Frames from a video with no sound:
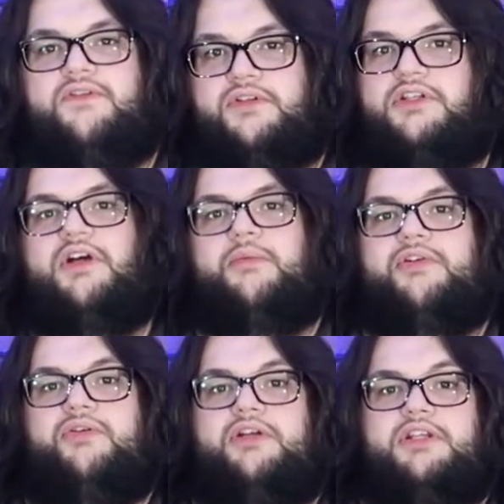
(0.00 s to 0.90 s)
of going to do. I'm
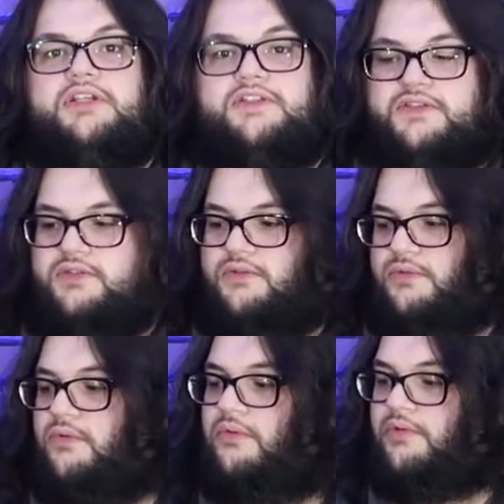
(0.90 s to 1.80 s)
going to go ahead and just
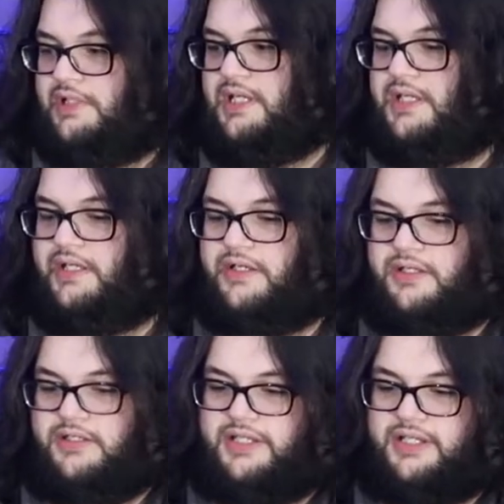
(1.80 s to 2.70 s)
do
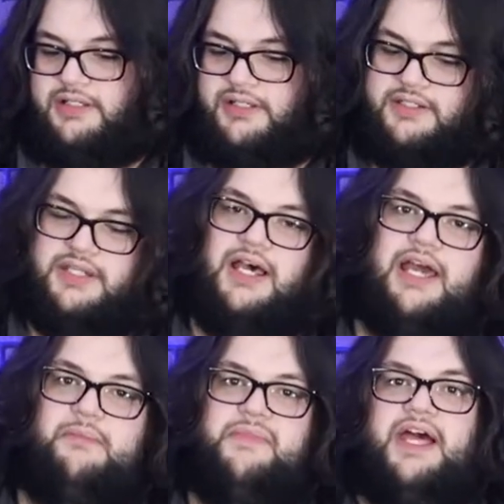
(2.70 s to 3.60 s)
a like a
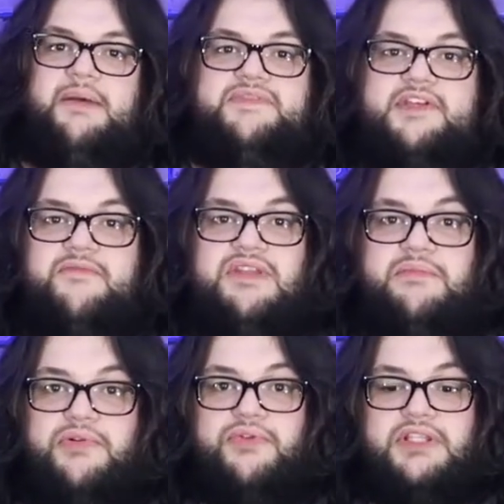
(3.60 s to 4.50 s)
time lapse of me
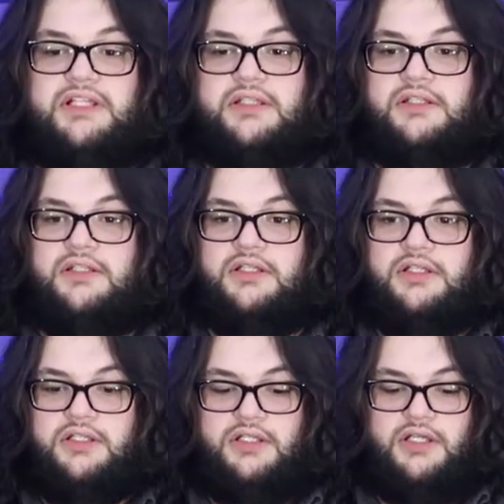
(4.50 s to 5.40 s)
building it.
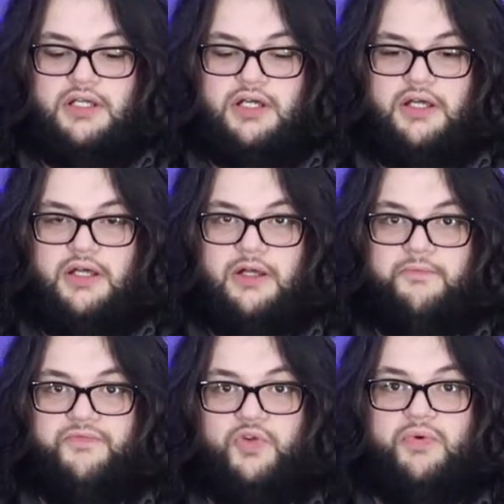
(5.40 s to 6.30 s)

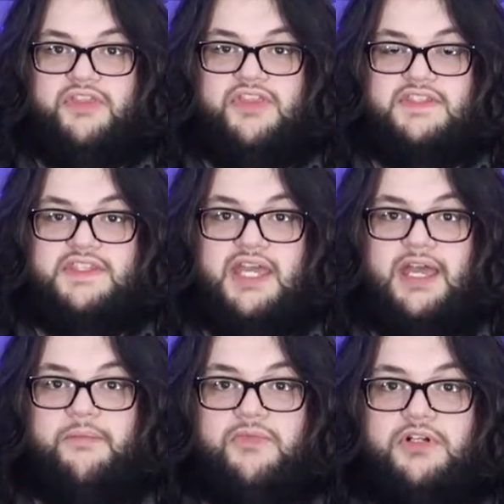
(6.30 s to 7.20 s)
with this
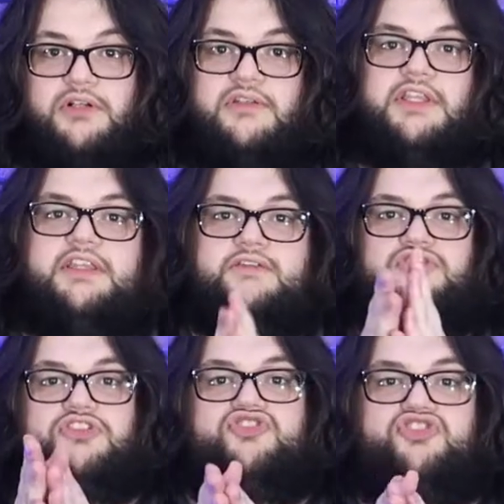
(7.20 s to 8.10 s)
camera.
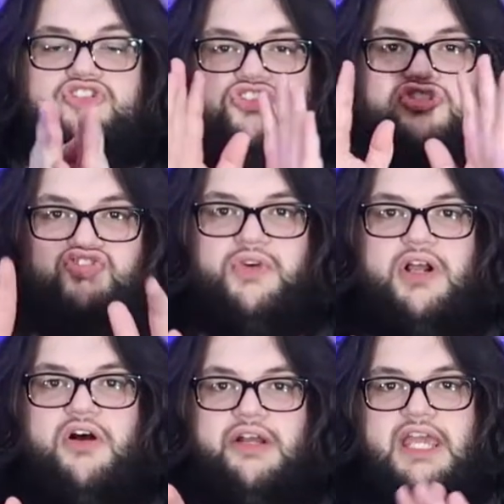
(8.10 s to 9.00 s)
Just the
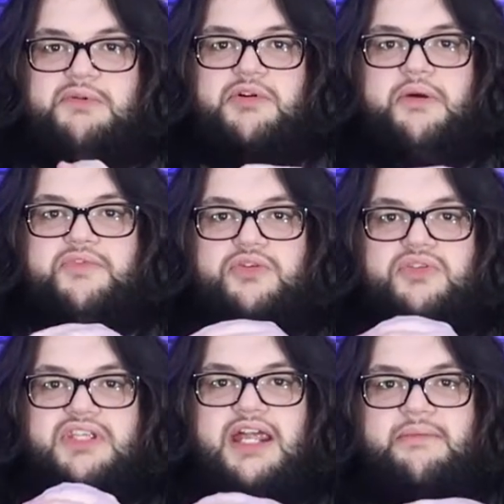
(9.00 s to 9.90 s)
straight on camera. I'm gonna do
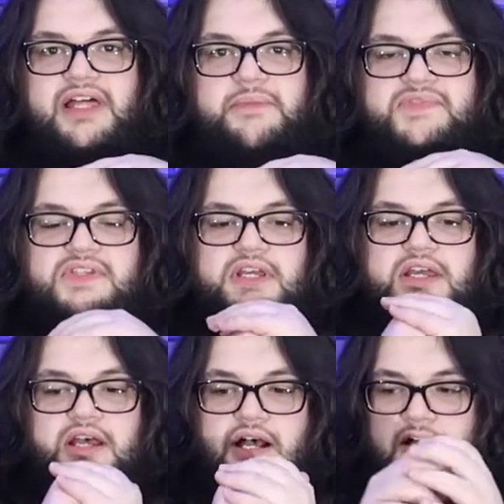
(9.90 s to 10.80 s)
a time lapse
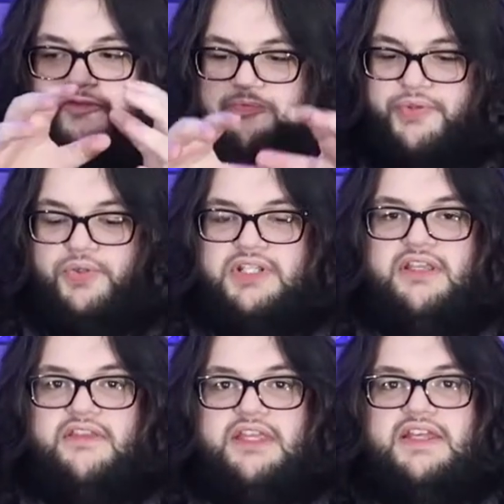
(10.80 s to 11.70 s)
of
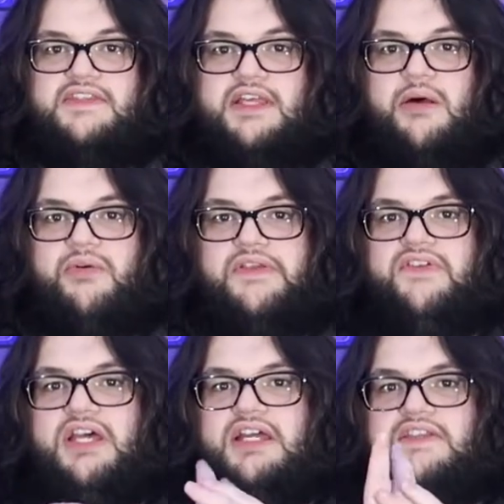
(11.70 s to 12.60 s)
building this. I will give
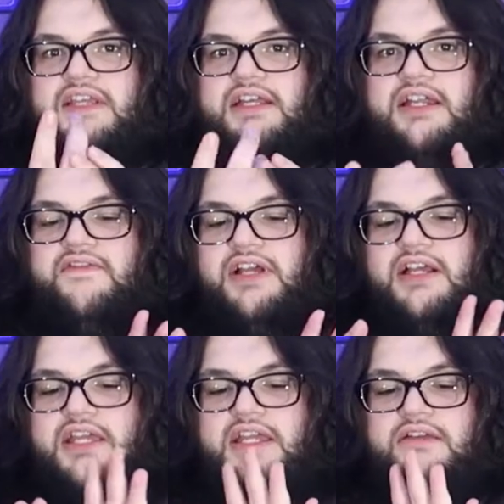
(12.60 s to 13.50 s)
you guys like kind of
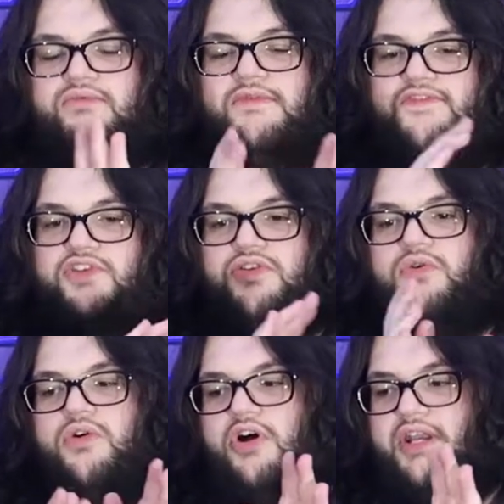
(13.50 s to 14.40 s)
like a
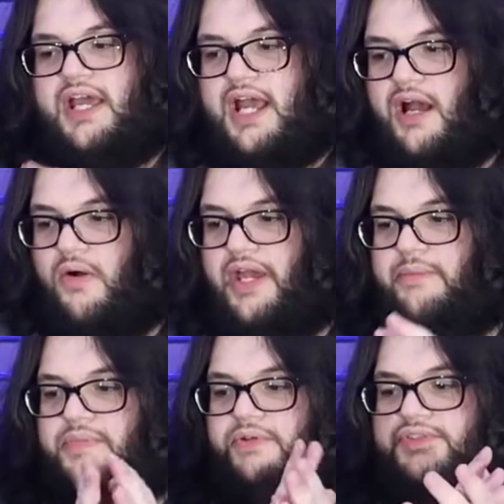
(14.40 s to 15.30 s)
review on how
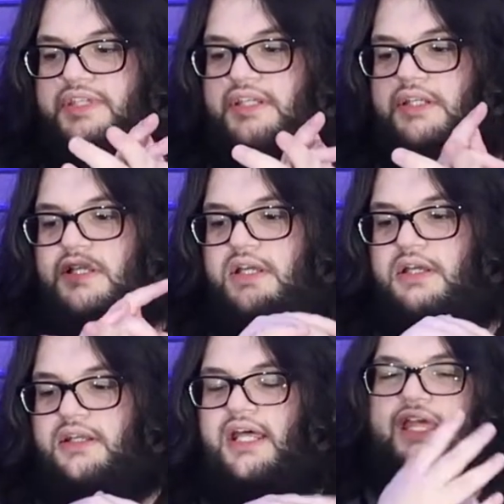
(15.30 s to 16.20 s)
I built it.
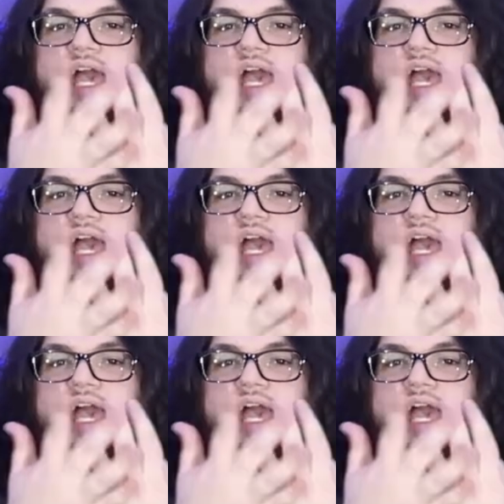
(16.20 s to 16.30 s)
Not